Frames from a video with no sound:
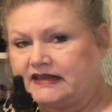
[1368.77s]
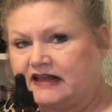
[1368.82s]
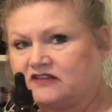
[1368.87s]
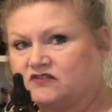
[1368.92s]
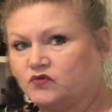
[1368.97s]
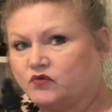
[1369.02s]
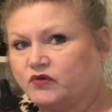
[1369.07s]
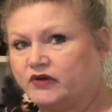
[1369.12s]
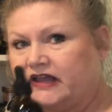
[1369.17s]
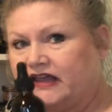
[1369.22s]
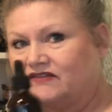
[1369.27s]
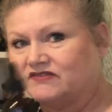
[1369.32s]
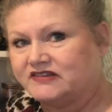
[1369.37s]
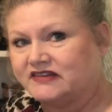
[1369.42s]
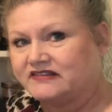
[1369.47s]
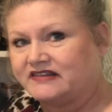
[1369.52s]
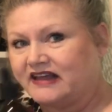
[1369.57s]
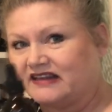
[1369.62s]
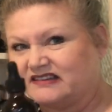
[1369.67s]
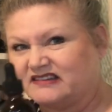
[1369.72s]
That gives
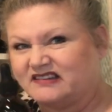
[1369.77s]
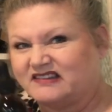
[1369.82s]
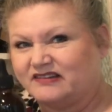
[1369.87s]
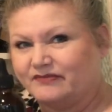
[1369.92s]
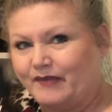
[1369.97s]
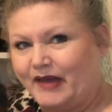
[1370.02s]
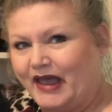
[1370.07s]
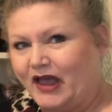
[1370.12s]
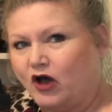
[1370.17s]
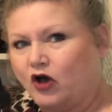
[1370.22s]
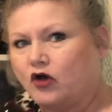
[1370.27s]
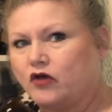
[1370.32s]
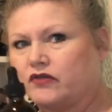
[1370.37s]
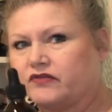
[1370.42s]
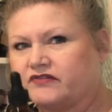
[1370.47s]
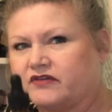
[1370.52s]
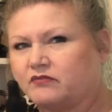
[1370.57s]
it that smell.